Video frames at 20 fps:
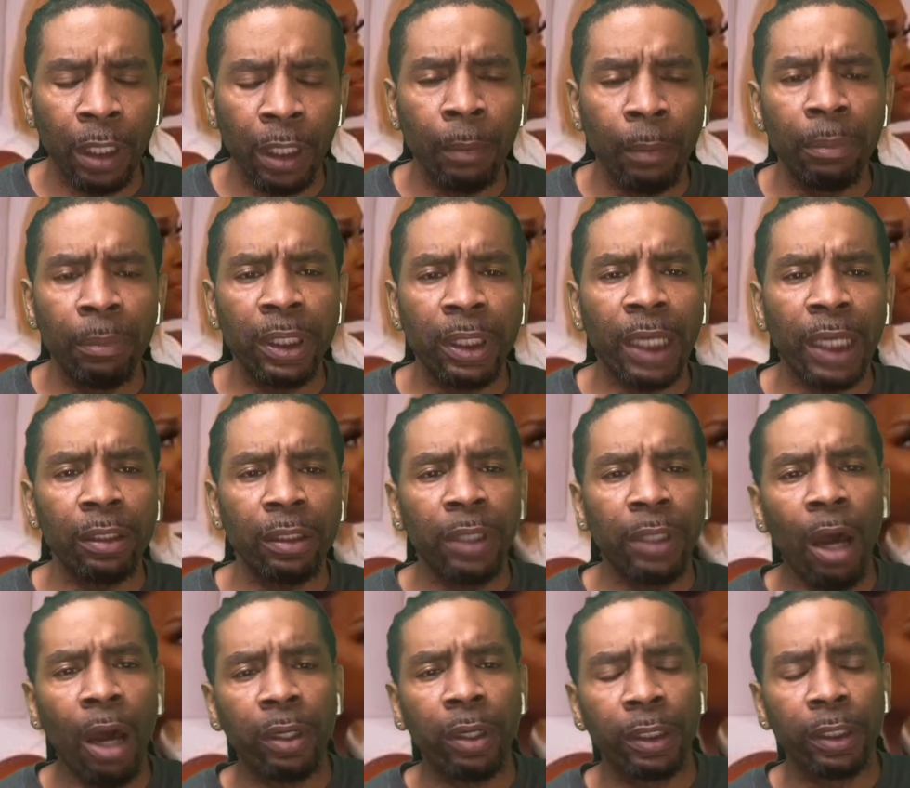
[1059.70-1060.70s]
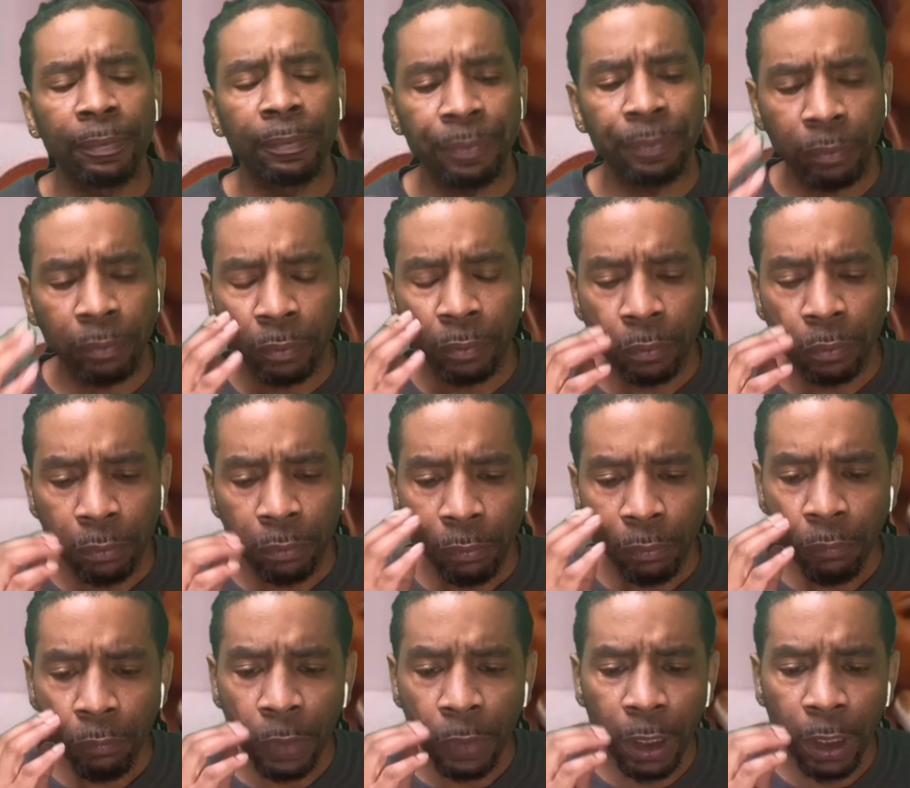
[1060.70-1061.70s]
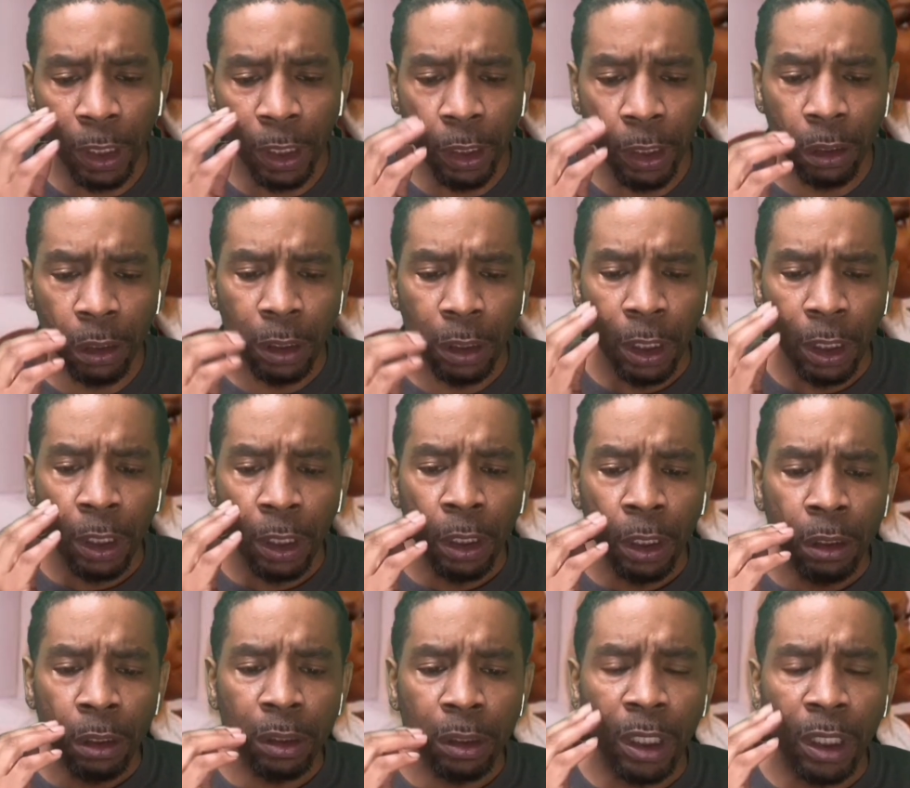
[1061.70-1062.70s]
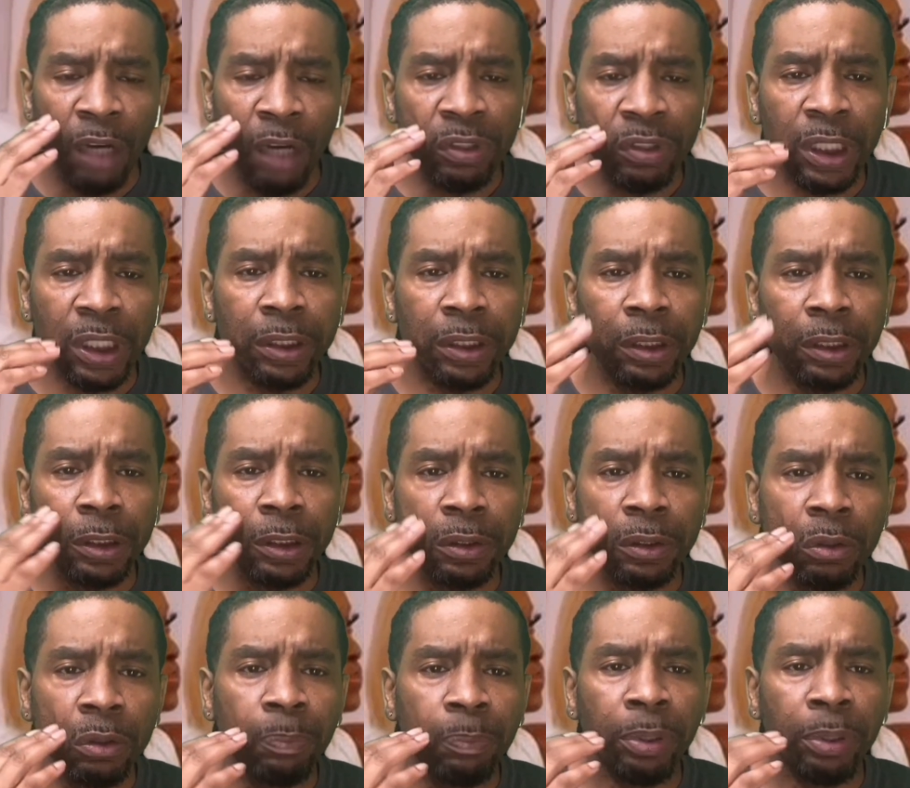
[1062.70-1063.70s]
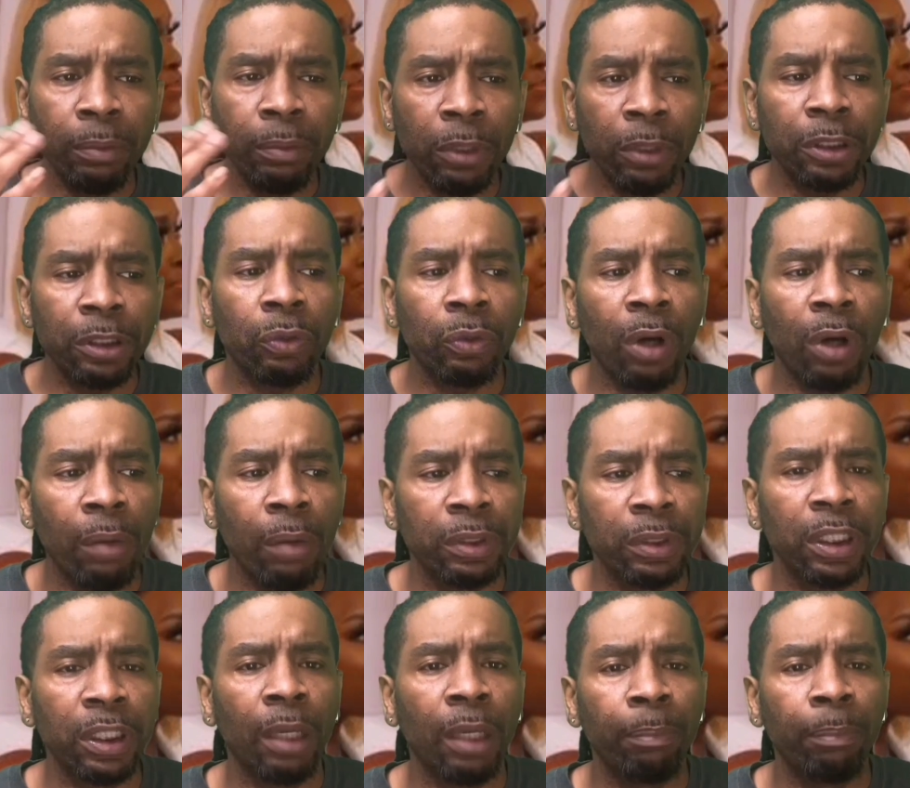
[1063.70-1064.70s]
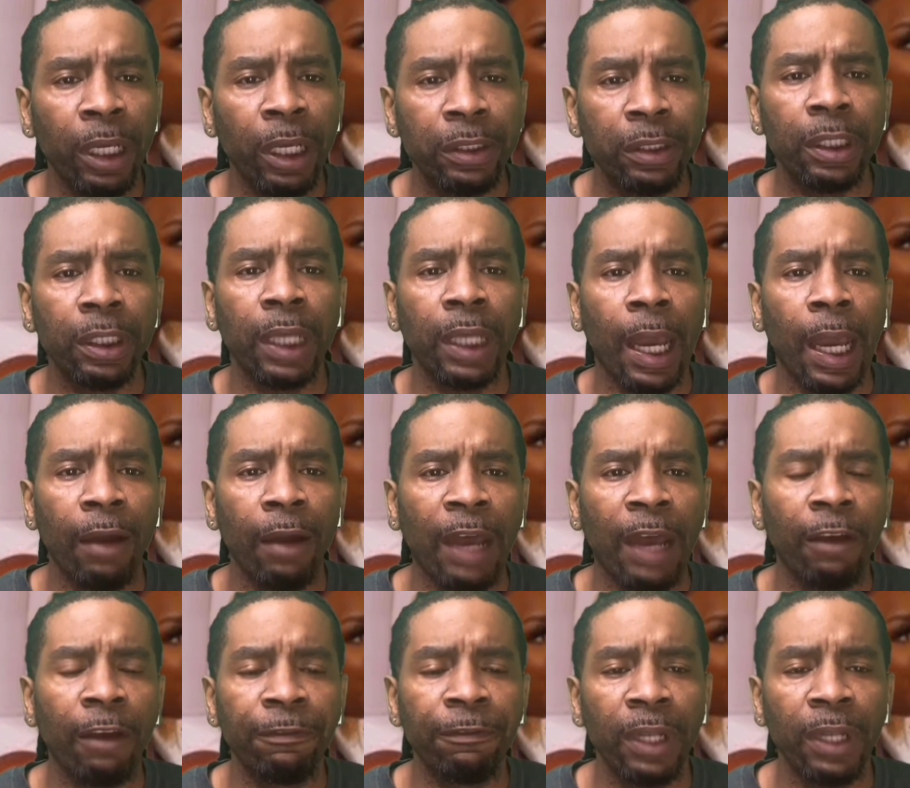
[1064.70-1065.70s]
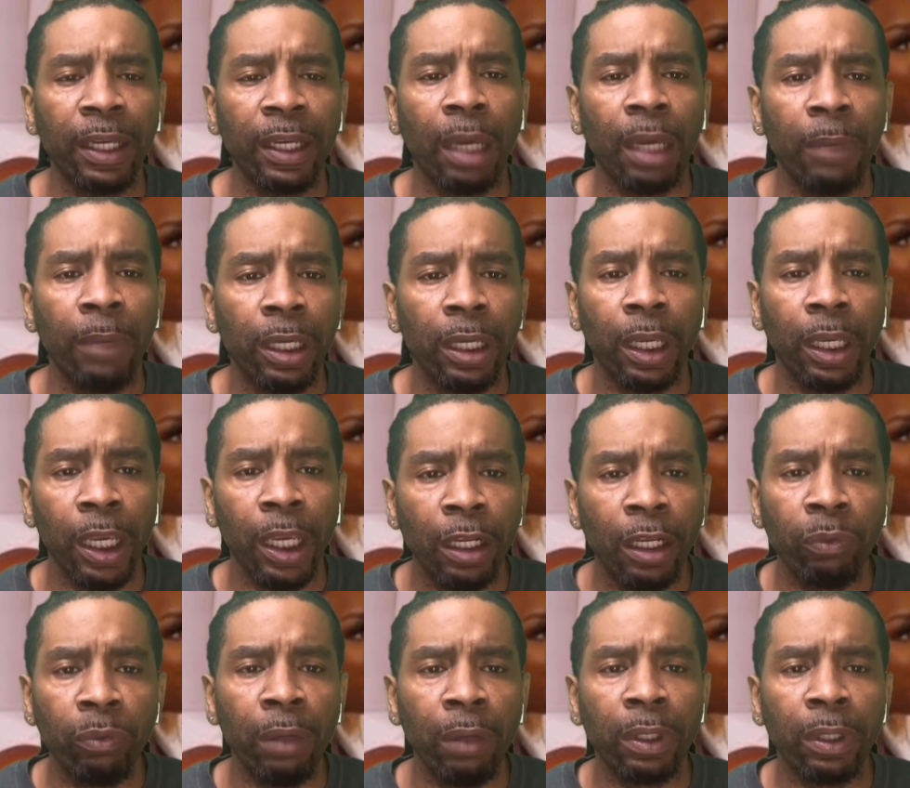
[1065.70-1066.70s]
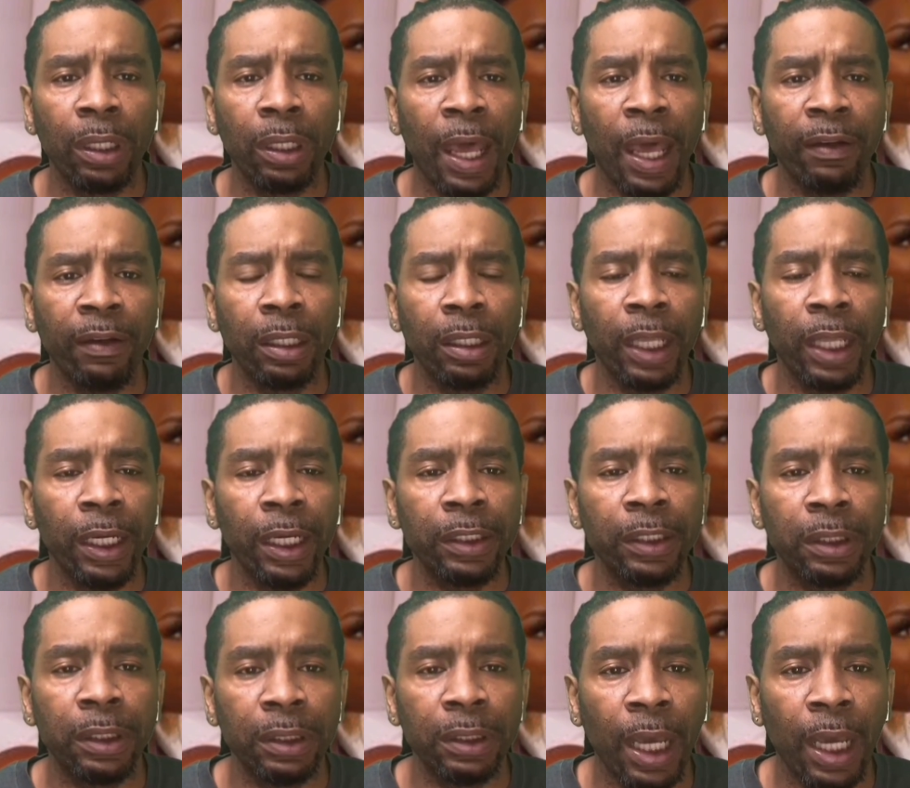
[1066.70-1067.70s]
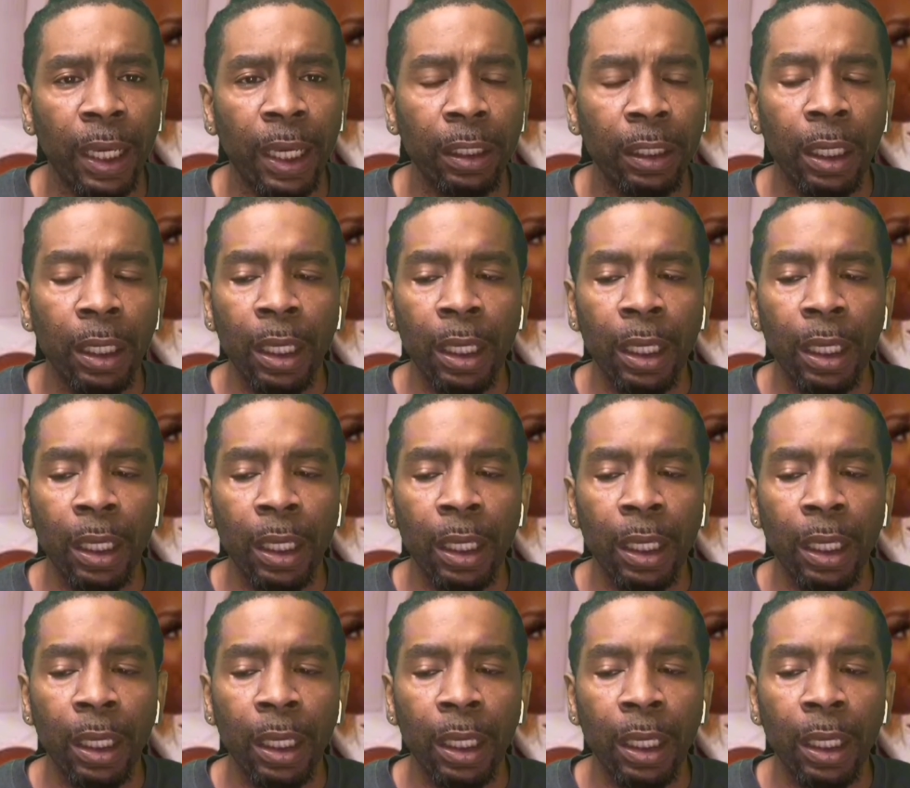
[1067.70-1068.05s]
But they got to talking. And the conversation ensued pretty much Quava saying, basically, I feel like I made a headway with a lot of the ladies tonight.